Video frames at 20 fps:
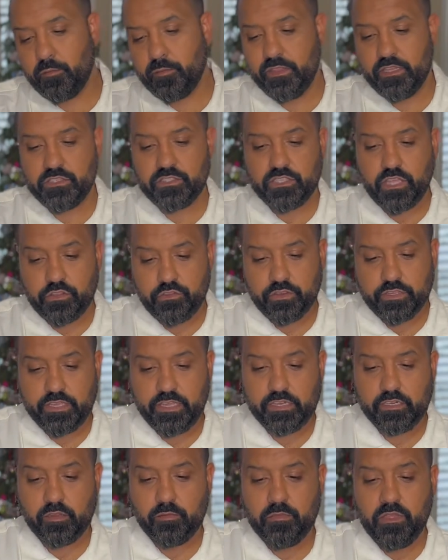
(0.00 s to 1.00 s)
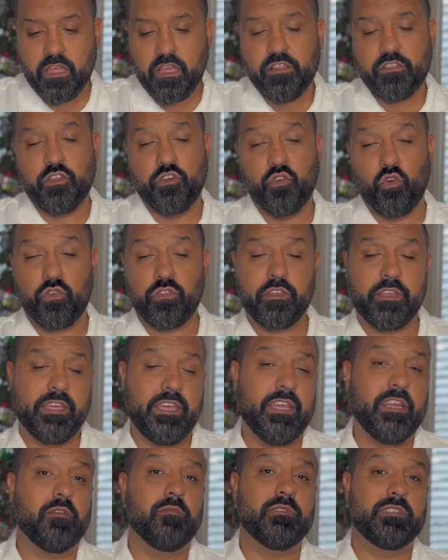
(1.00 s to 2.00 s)
and the southern kingdom. The northern
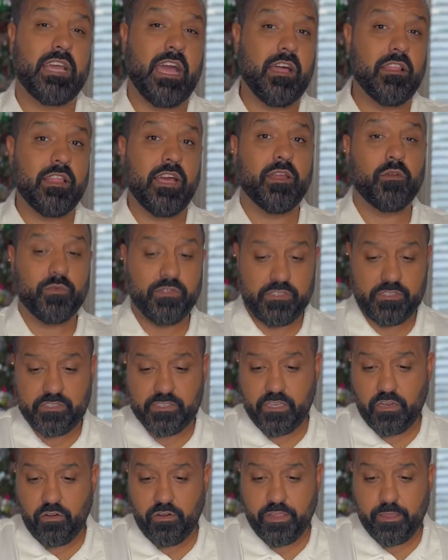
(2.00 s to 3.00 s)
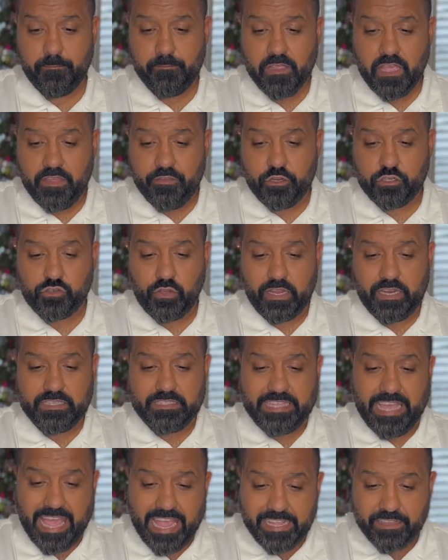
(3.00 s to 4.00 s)
kingdom is allied with Syria. They're trying to
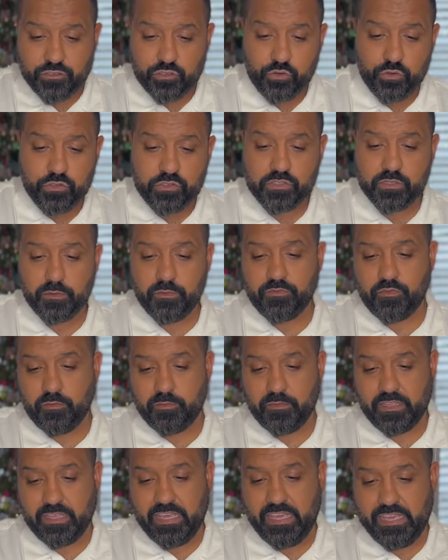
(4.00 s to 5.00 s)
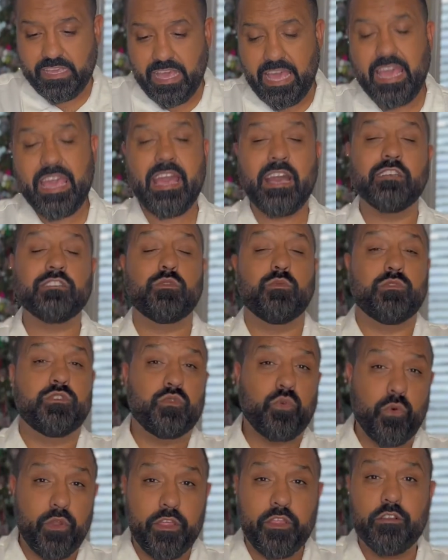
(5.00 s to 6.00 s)
take Jerusalem from the king Ahaz, who was
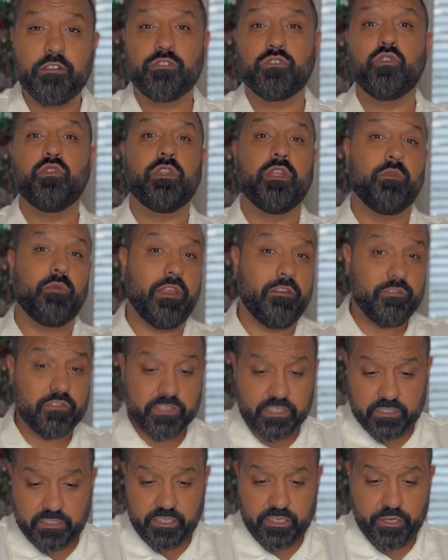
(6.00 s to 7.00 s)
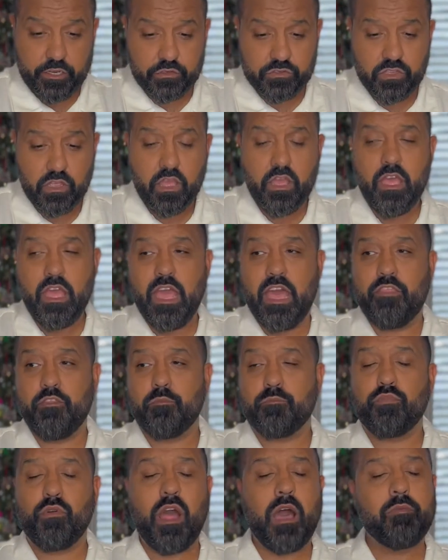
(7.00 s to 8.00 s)
20 years old. He reigned for 16 years. And the
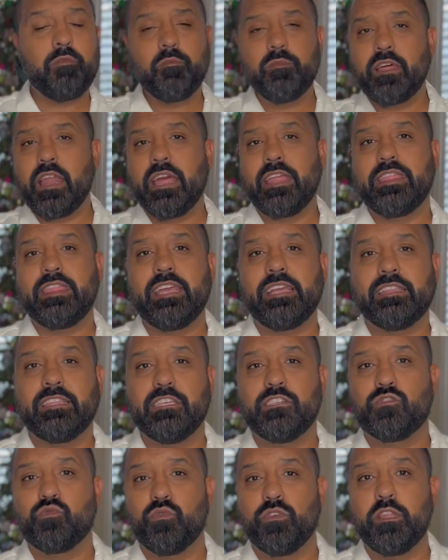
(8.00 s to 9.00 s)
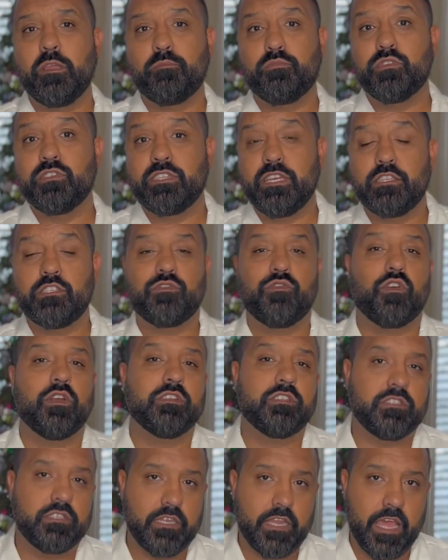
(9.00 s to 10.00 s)
problem that I think this really presents for us
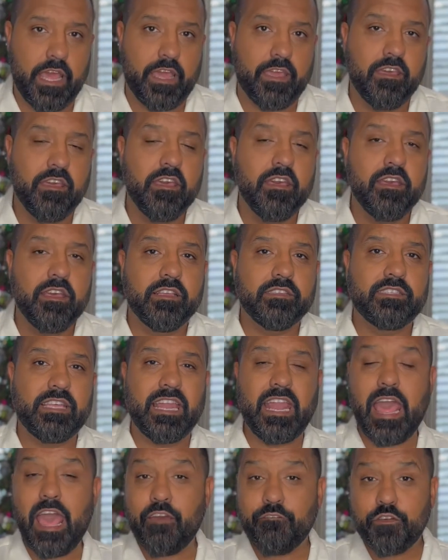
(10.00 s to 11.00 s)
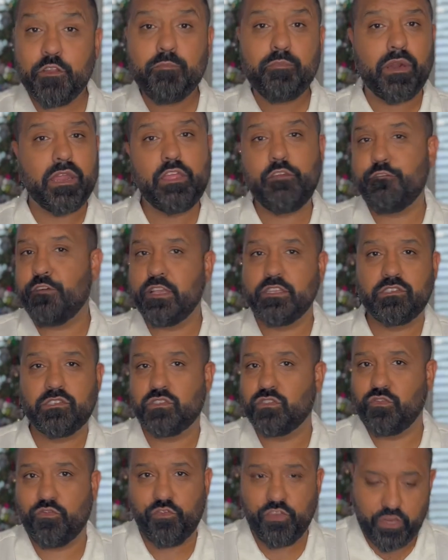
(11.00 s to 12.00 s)
today is that everybody faces
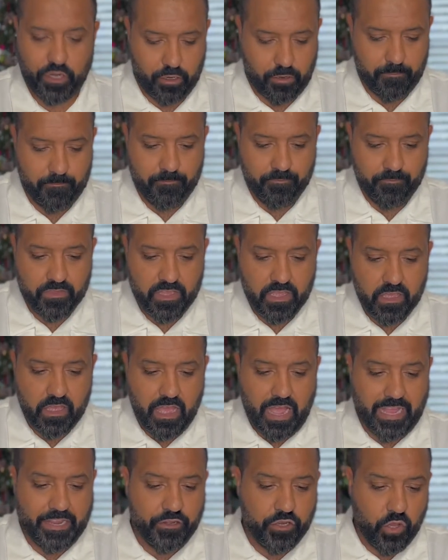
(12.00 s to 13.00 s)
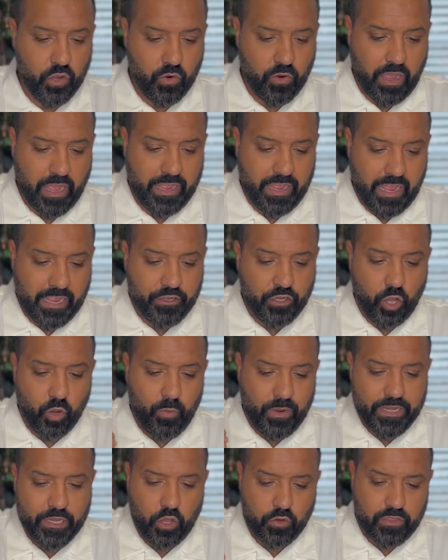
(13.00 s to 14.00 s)
fear. I know we
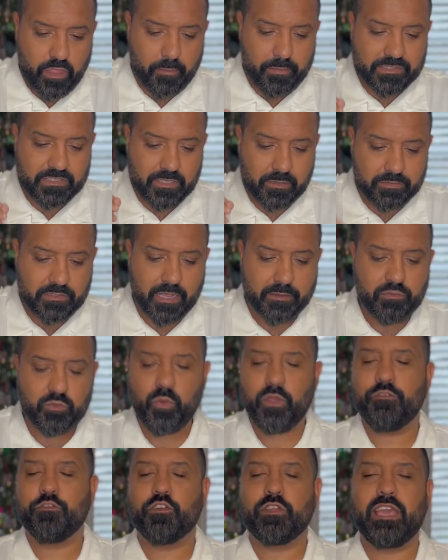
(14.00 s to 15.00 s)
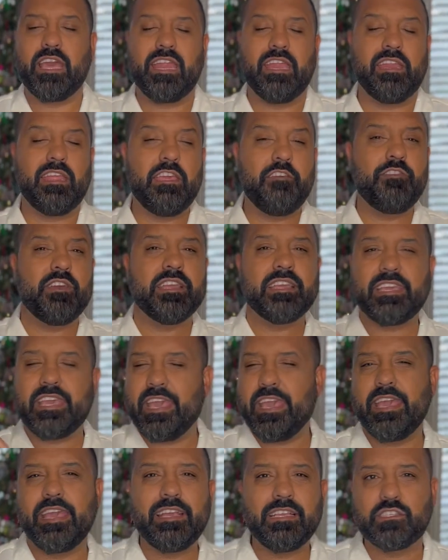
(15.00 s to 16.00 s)
know that, but sometimes we forget it. Even
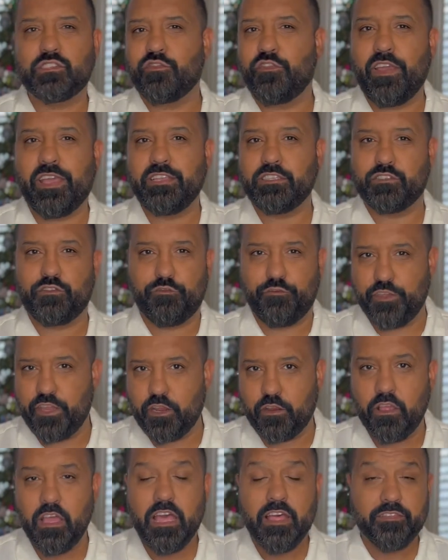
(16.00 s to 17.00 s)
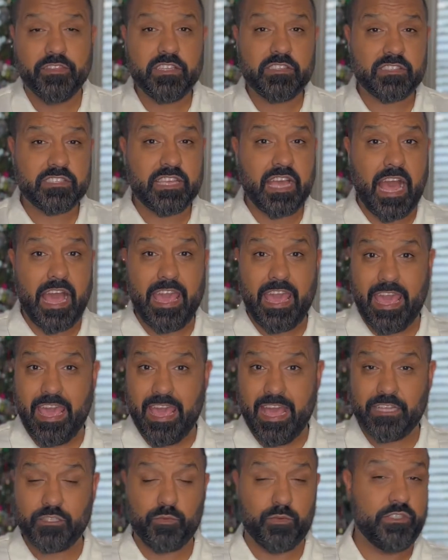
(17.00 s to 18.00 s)
kings face fear. This guy
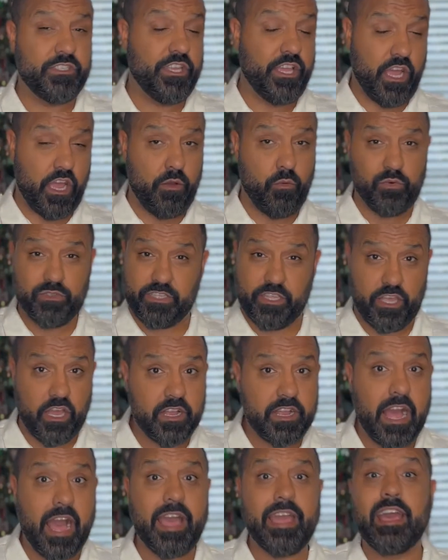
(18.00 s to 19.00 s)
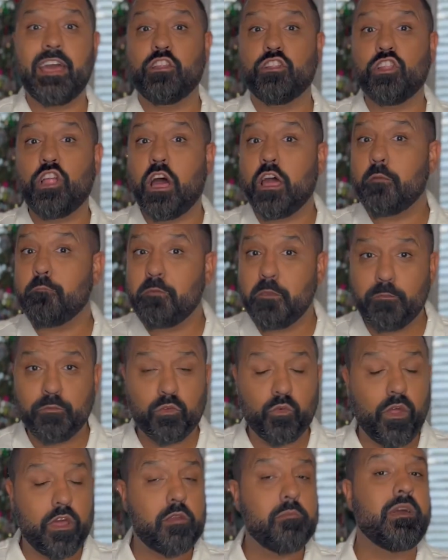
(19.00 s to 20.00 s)
Ahaz was a young guy, had a lot of people
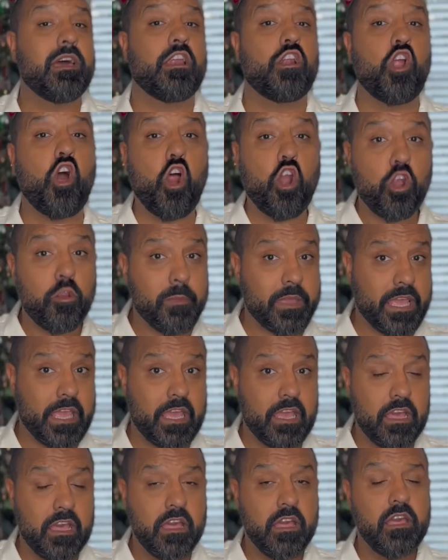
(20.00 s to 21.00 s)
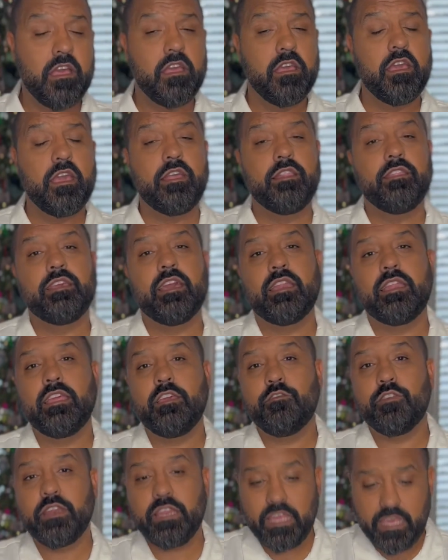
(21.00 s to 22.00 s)
around him, had an army, and yet
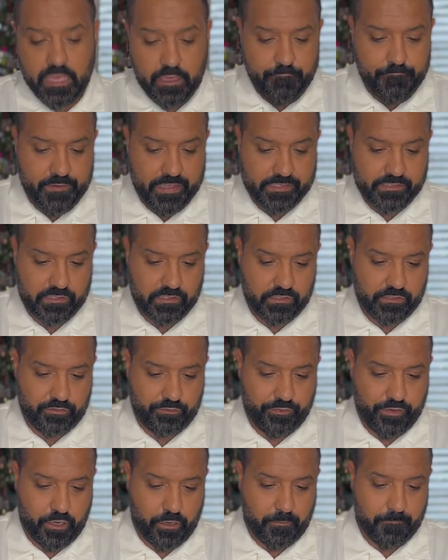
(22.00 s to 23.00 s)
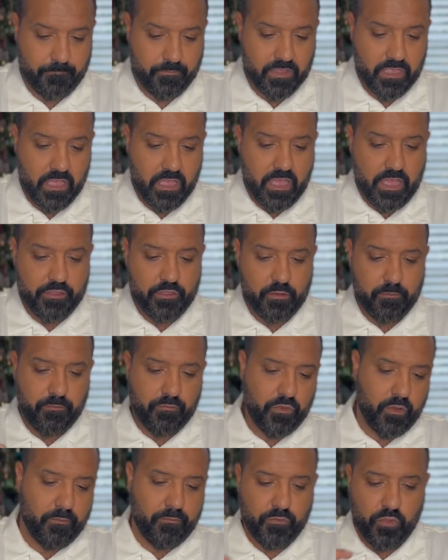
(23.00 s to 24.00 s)
even he faces fear. And
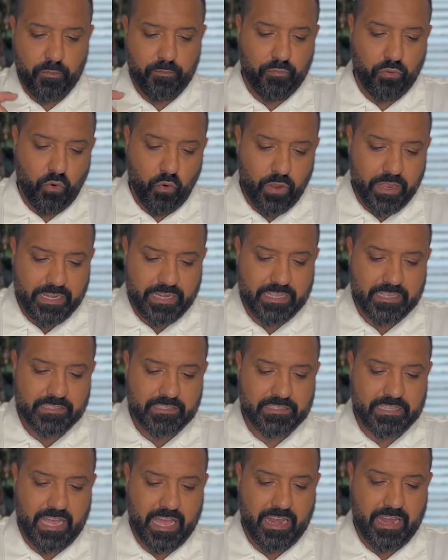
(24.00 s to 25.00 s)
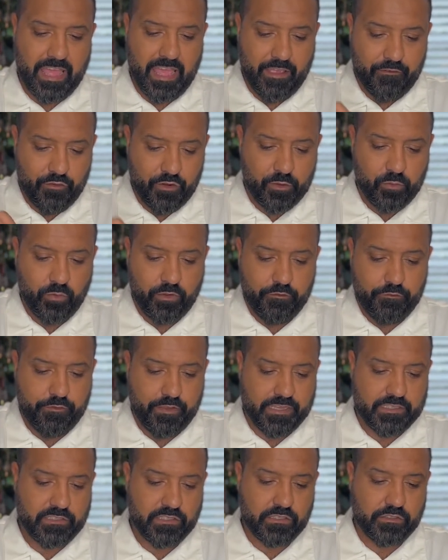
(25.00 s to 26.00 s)
the point is that everyone
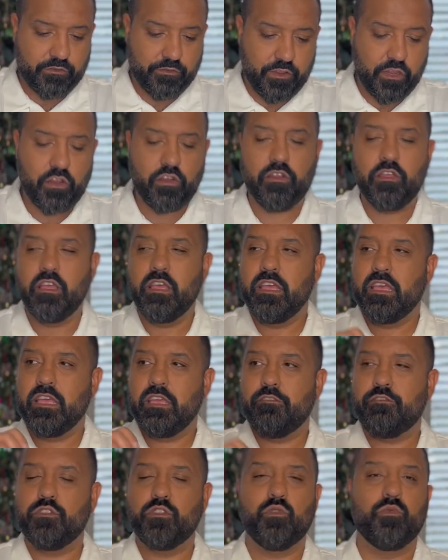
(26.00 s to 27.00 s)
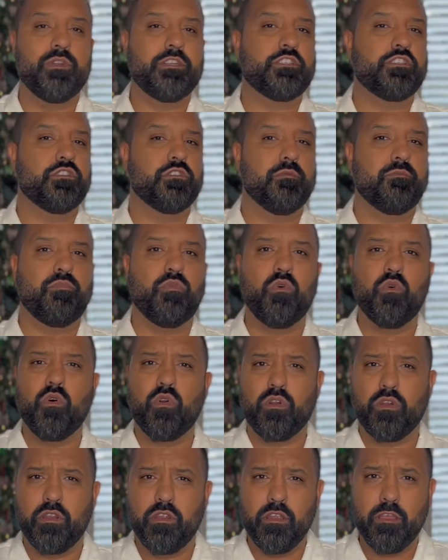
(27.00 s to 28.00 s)
faces fear, even the rich and the poor.